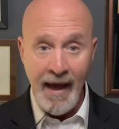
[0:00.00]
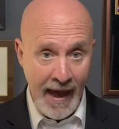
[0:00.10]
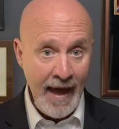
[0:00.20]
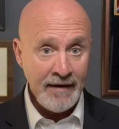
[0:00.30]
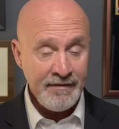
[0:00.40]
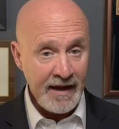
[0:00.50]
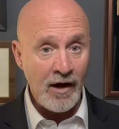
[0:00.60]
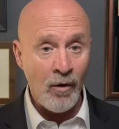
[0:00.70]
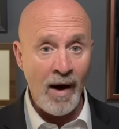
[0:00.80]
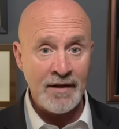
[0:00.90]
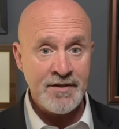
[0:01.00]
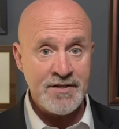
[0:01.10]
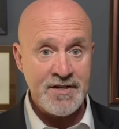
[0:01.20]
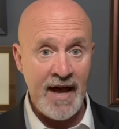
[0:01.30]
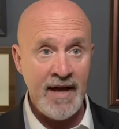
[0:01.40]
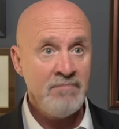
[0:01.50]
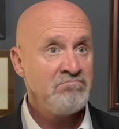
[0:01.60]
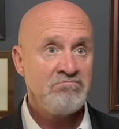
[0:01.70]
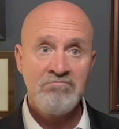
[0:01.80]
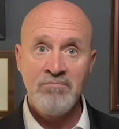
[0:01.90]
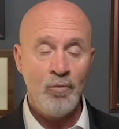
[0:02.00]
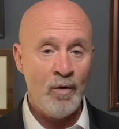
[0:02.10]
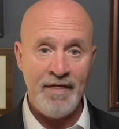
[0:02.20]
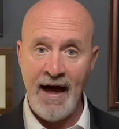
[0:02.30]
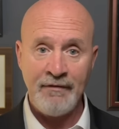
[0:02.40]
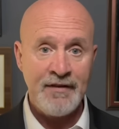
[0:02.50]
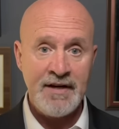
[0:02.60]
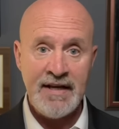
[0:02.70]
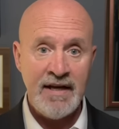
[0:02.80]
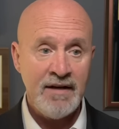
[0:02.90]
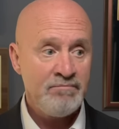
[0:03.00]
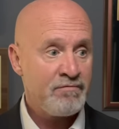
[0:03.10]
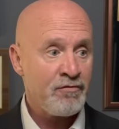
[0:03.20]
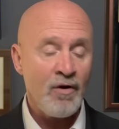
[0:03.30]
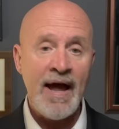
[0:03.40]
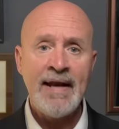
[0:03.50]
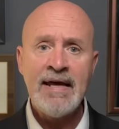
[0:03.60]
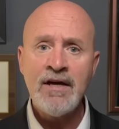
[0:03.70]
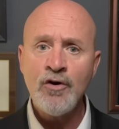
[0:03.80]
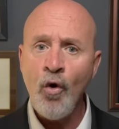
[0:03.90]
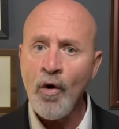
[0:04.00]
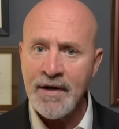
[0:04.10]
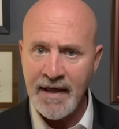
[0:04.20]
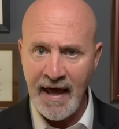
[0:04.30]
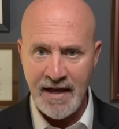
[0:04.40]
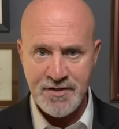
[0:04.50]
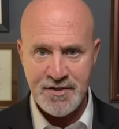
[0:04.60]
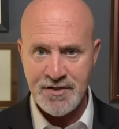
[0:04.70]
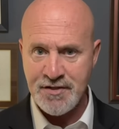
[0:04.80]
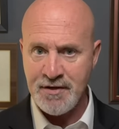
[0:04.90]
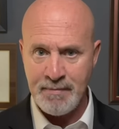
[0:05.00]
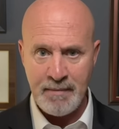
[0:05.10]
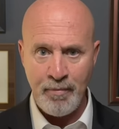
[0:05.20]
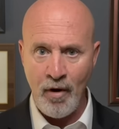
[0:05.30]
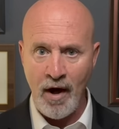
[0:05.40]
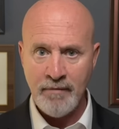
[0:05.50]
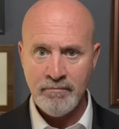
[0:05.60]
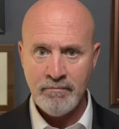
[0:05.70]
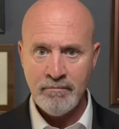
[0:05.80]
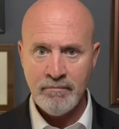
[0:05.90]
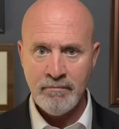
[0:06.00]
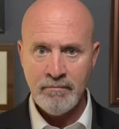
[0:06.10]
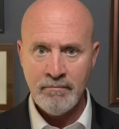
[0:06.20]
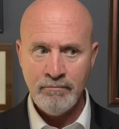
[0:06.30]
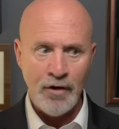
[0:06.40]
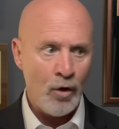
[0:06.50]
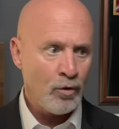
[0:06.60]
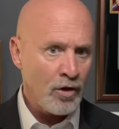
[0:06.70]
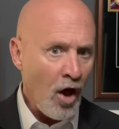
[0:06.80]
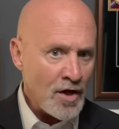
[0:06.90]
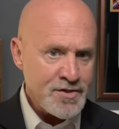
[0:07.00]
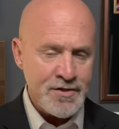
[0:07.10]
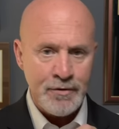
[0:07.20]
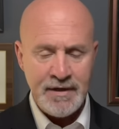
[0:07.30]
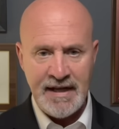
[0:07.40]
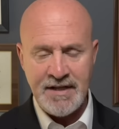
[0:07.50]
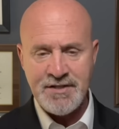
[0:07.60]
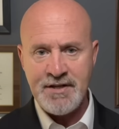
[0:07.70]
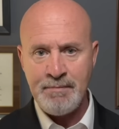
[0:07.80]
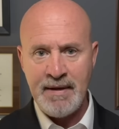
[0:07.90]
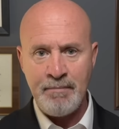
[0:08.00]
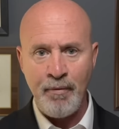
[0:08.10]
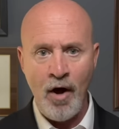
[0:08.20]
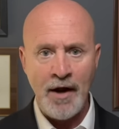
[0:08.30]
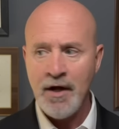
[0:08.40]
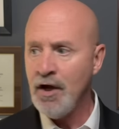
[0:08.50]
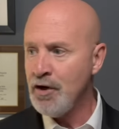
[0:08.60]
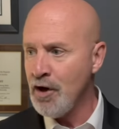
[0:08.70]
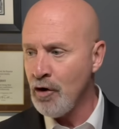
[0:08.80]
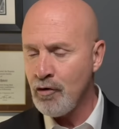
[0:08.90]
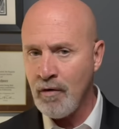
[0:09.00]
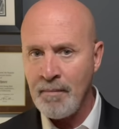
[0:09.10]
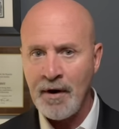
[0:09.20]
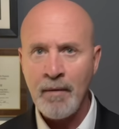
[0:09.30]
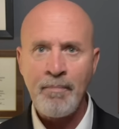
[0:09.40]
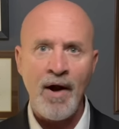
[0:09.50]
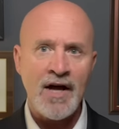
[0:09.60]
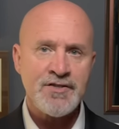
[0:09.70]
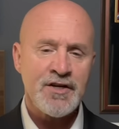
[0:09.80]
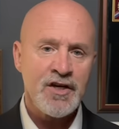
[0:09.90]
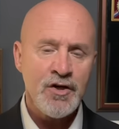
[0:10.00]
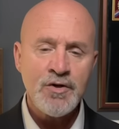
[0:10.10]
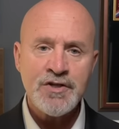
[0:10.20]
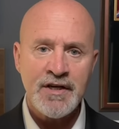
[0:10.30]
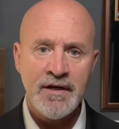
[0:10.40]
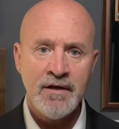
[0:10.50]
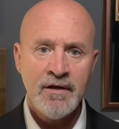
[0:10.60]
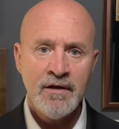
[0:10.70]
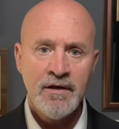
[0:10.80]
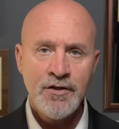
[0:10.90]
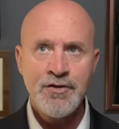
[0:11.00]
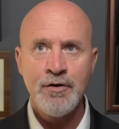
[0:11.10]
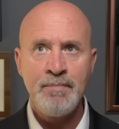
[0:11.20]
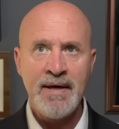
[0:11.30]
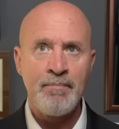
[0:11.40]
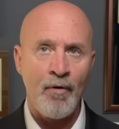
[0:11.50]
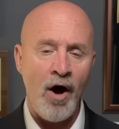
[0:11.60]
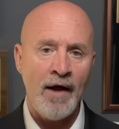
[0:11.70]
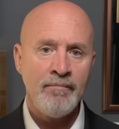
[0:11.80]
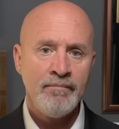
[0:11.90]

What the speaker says: And they go on to say, without the need for any court cases to be brought, no lawsuit needs to be brought, no criminal prosecution to be brought.